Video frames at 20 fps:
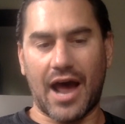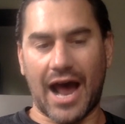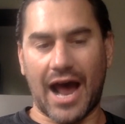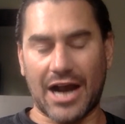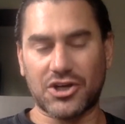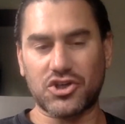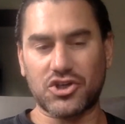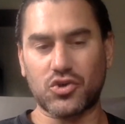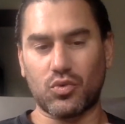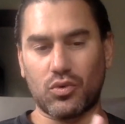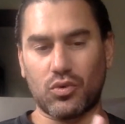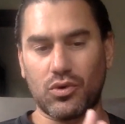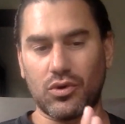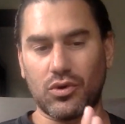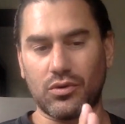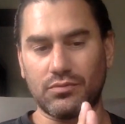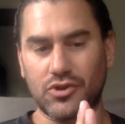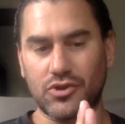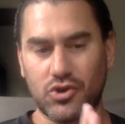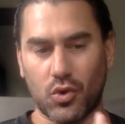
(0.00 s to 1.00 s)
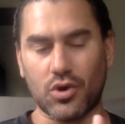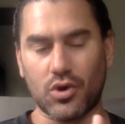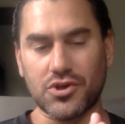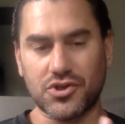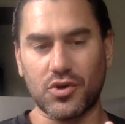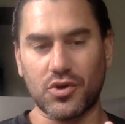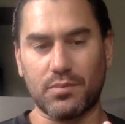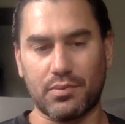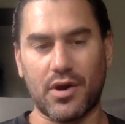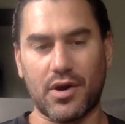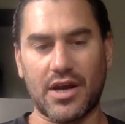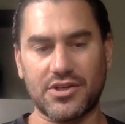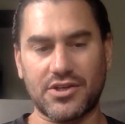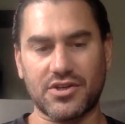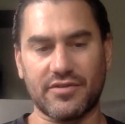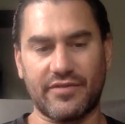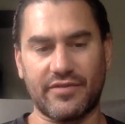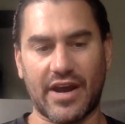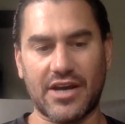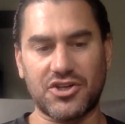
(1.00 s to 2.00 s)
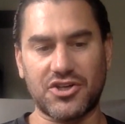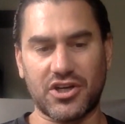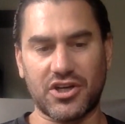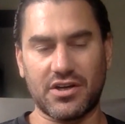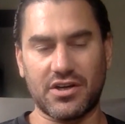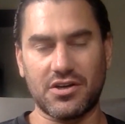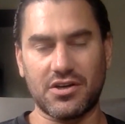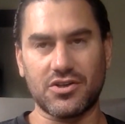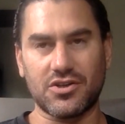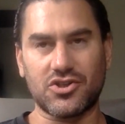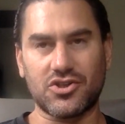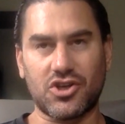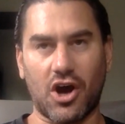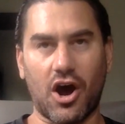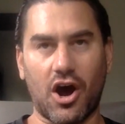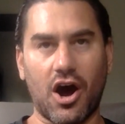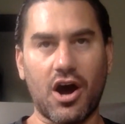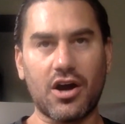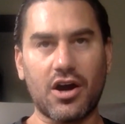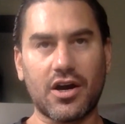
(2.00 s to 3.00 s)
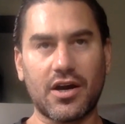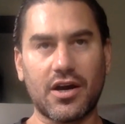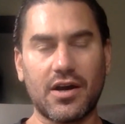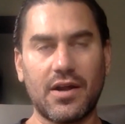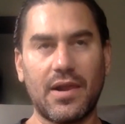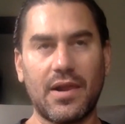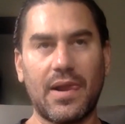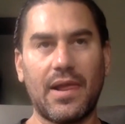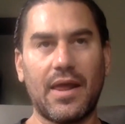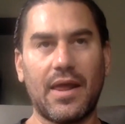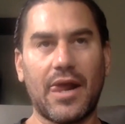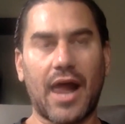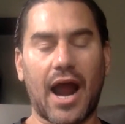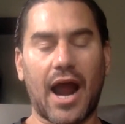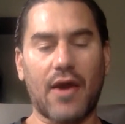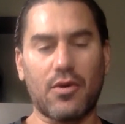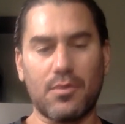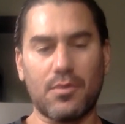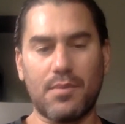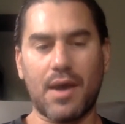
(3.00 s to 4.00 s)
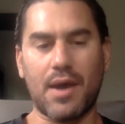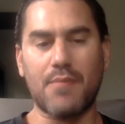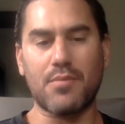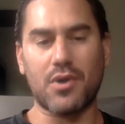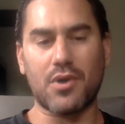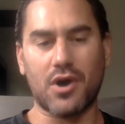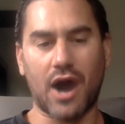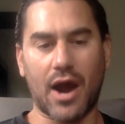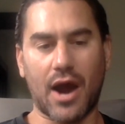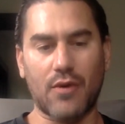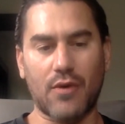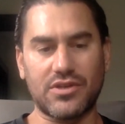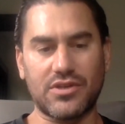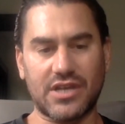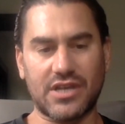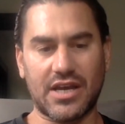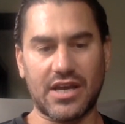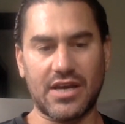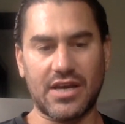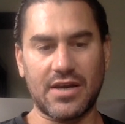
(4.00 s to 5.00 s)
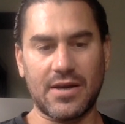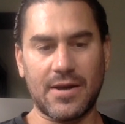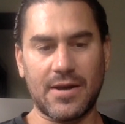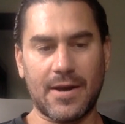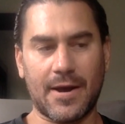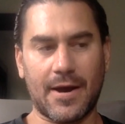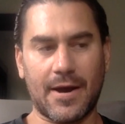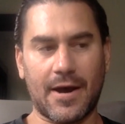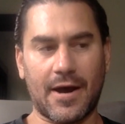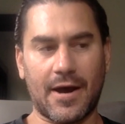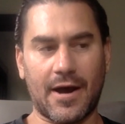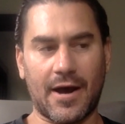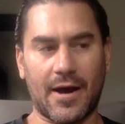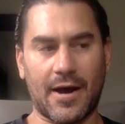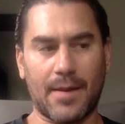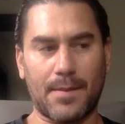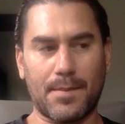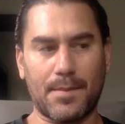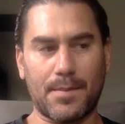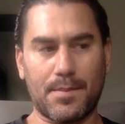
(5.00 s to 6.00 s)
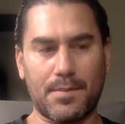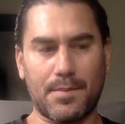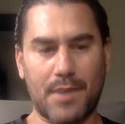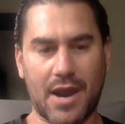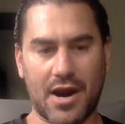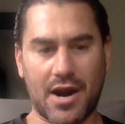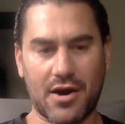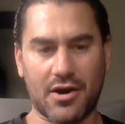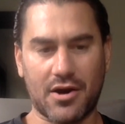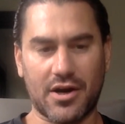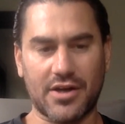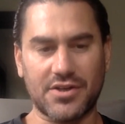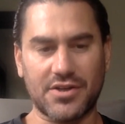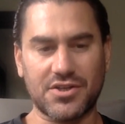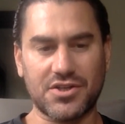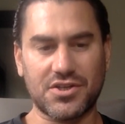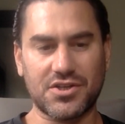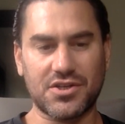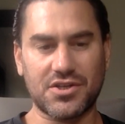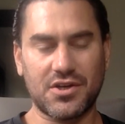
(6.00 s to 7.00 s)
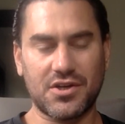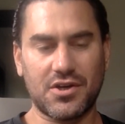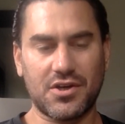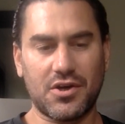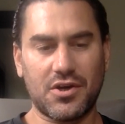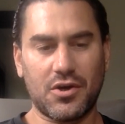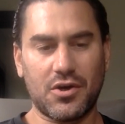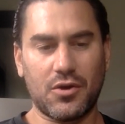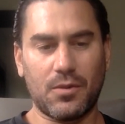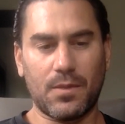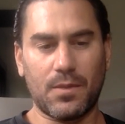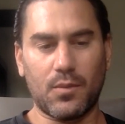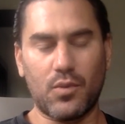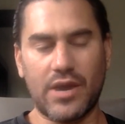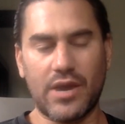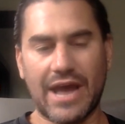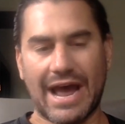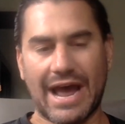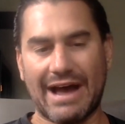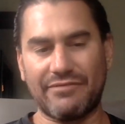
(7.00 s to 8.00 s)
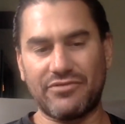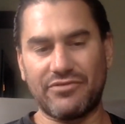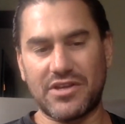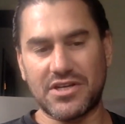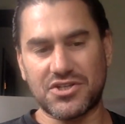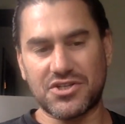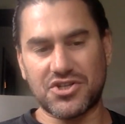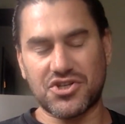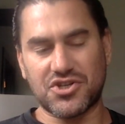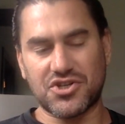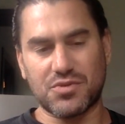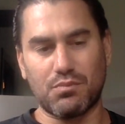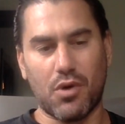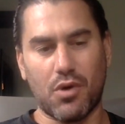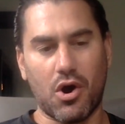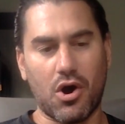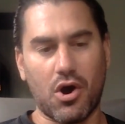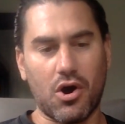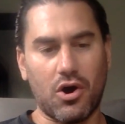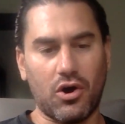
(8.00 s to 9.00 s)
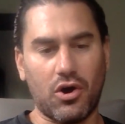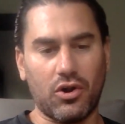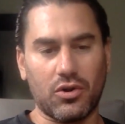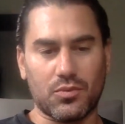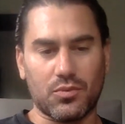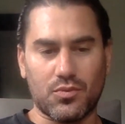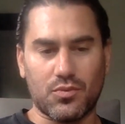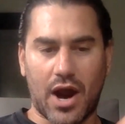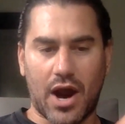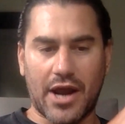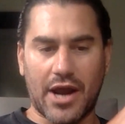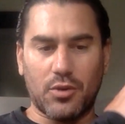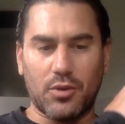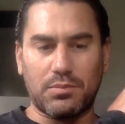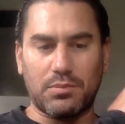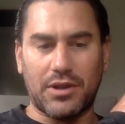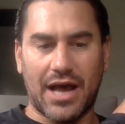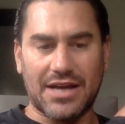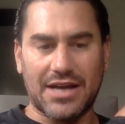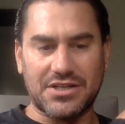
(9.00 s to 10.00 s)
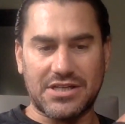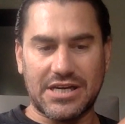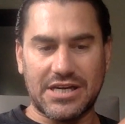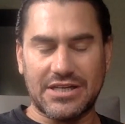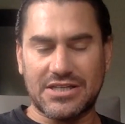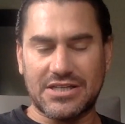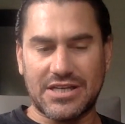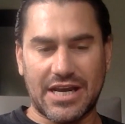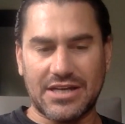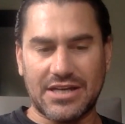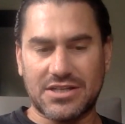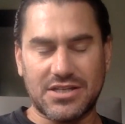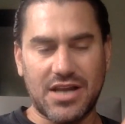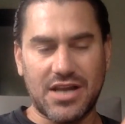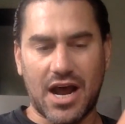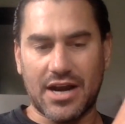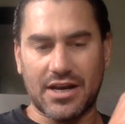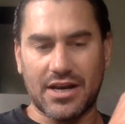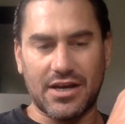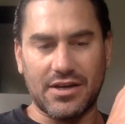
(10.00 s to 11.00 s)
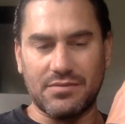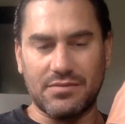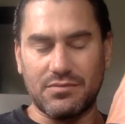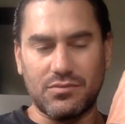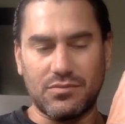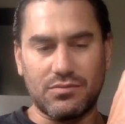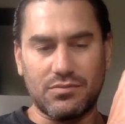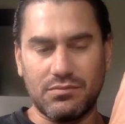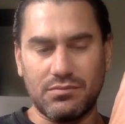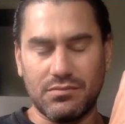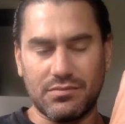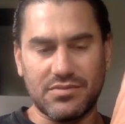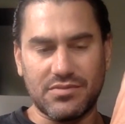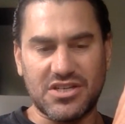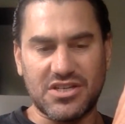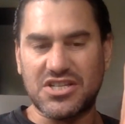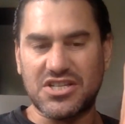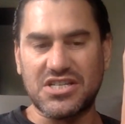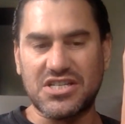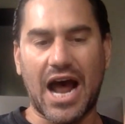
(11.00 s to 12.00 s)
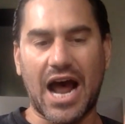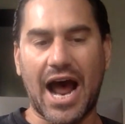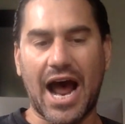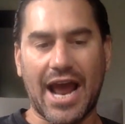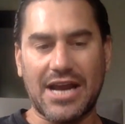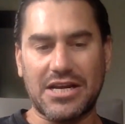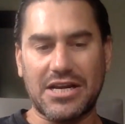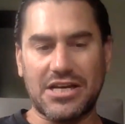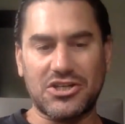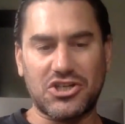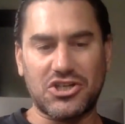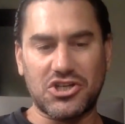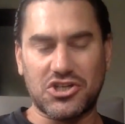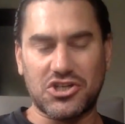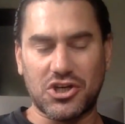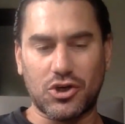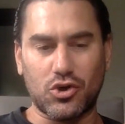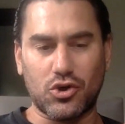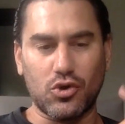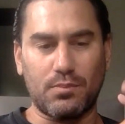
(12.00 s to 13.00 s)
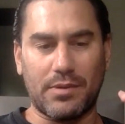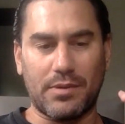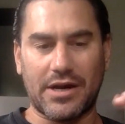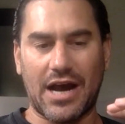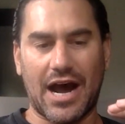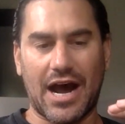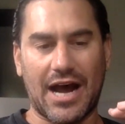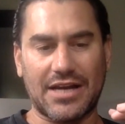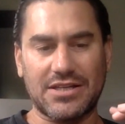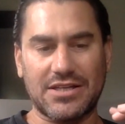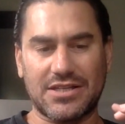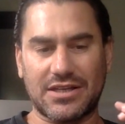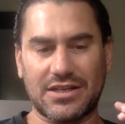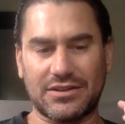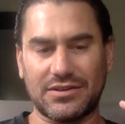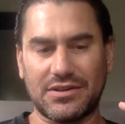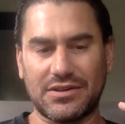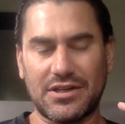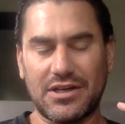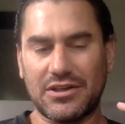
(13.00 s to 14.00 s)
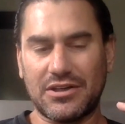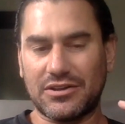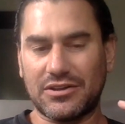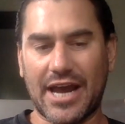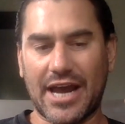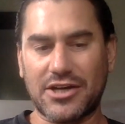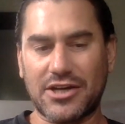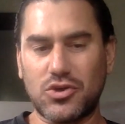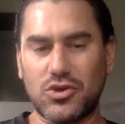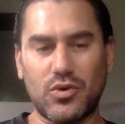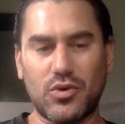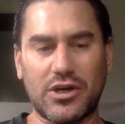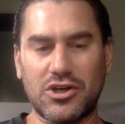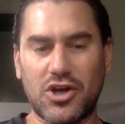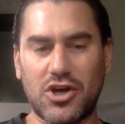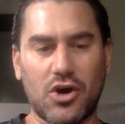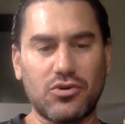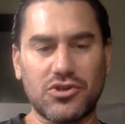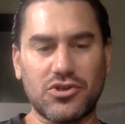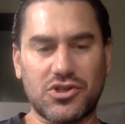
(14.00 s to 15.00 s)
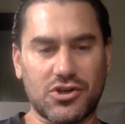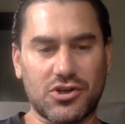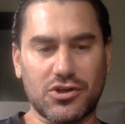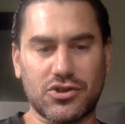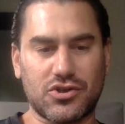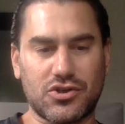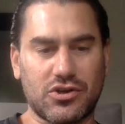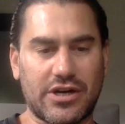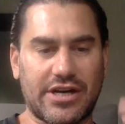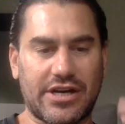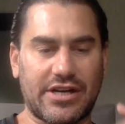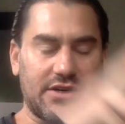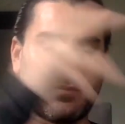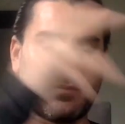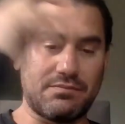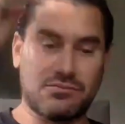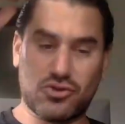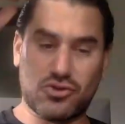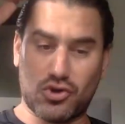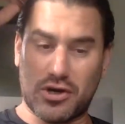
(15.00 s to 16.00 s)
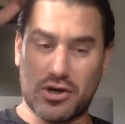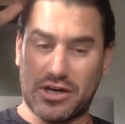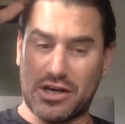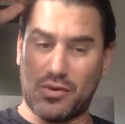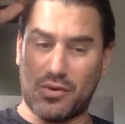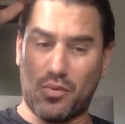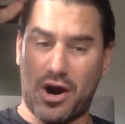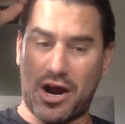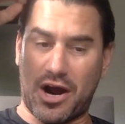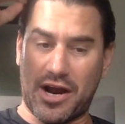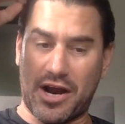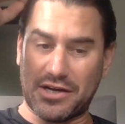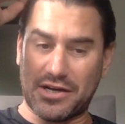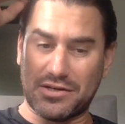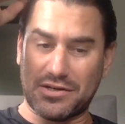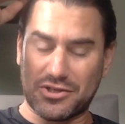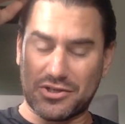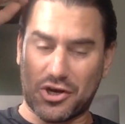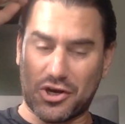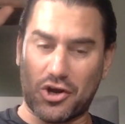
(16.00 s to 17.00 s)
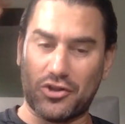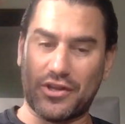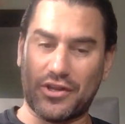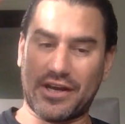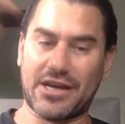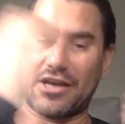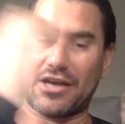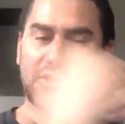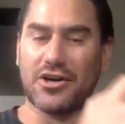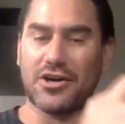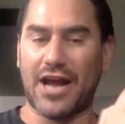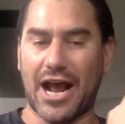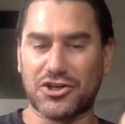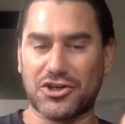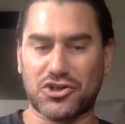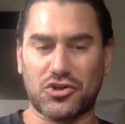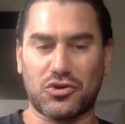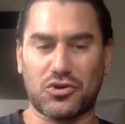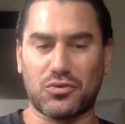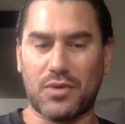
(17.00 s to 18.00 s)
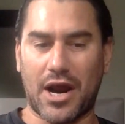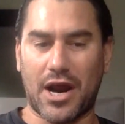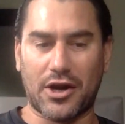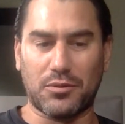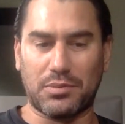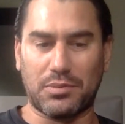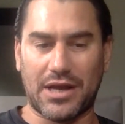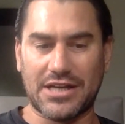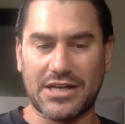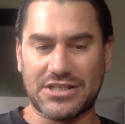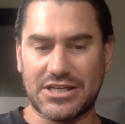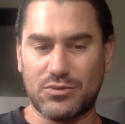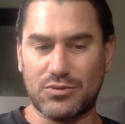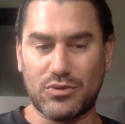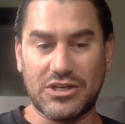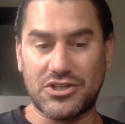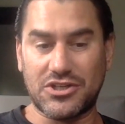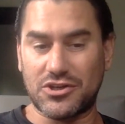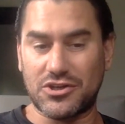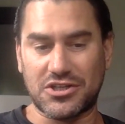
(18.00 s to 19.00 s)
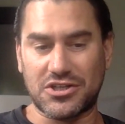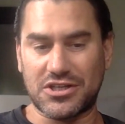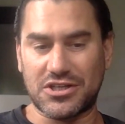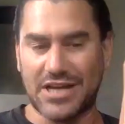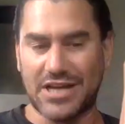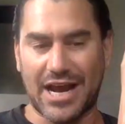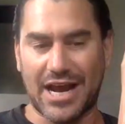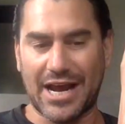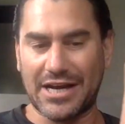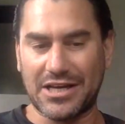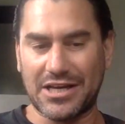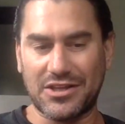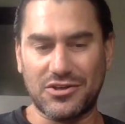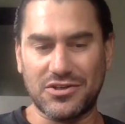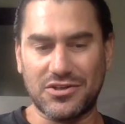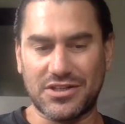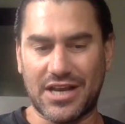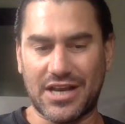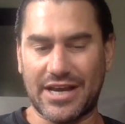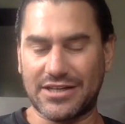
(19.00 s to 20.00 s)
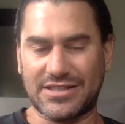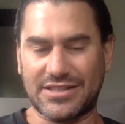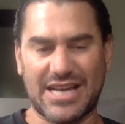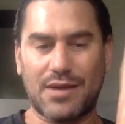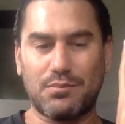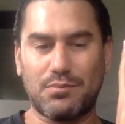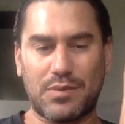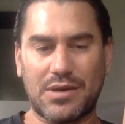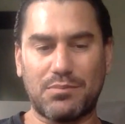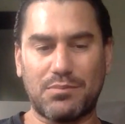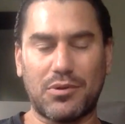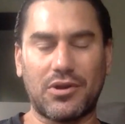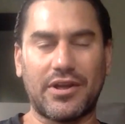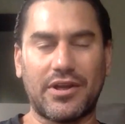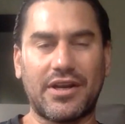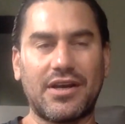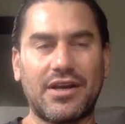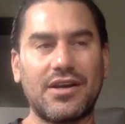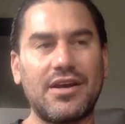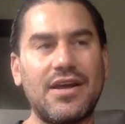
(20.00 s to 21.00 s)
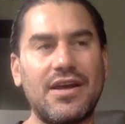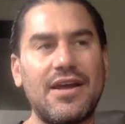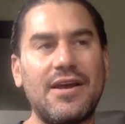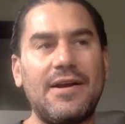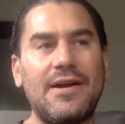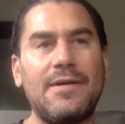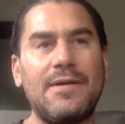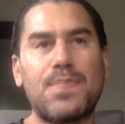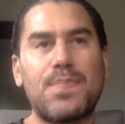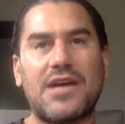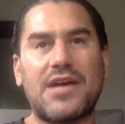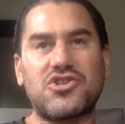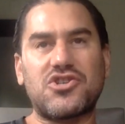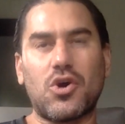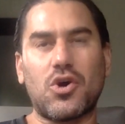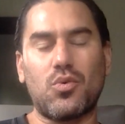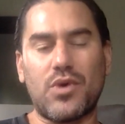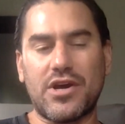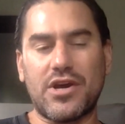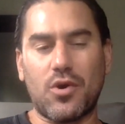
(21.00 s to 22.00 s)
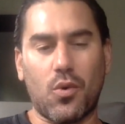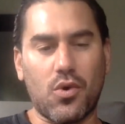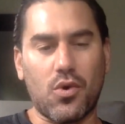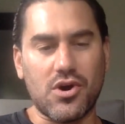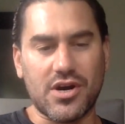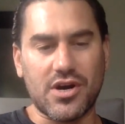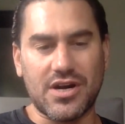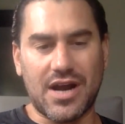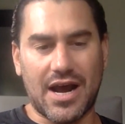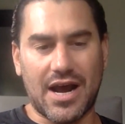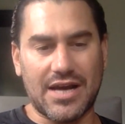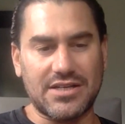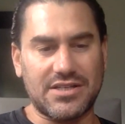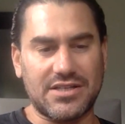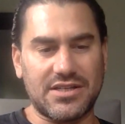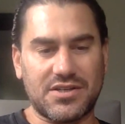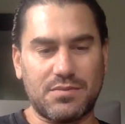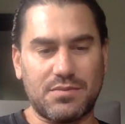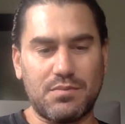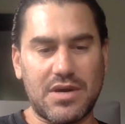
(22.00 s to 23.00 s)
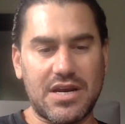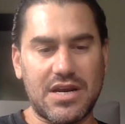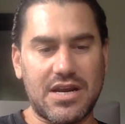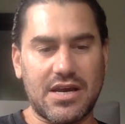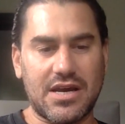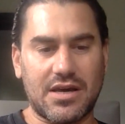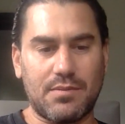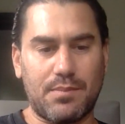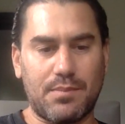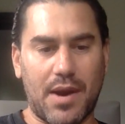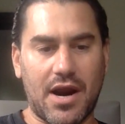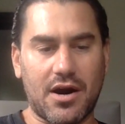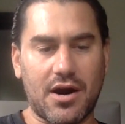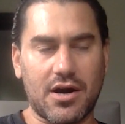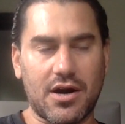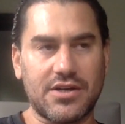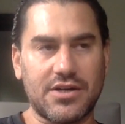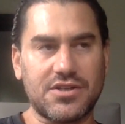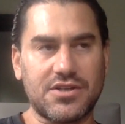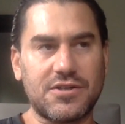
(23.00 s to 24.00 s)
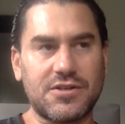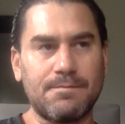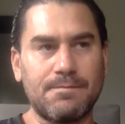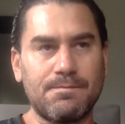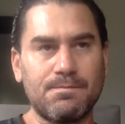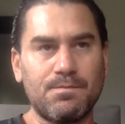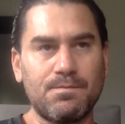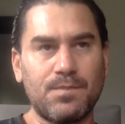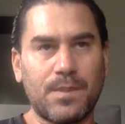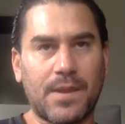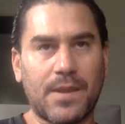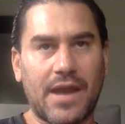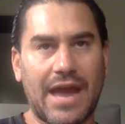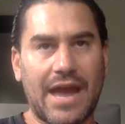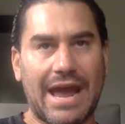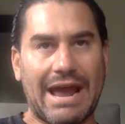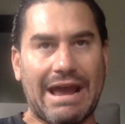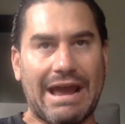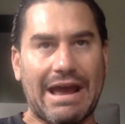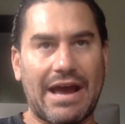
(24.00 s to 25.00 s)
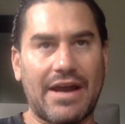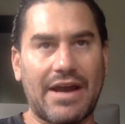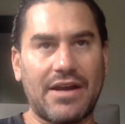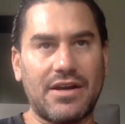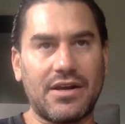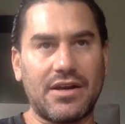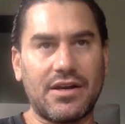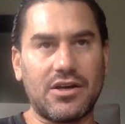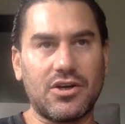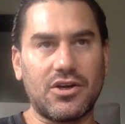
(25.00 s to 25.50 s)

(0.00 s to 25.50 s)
actual dorsal preservation talk, I remember I was in Paris. We have this small rhinoplasty. It's not a society. It's just a group of guys that like doing nose surgery and drinking wine. It's called the International Rhinoplasty Research Society. There's like 10 people in it. And so we had organized this meeting in Paris, and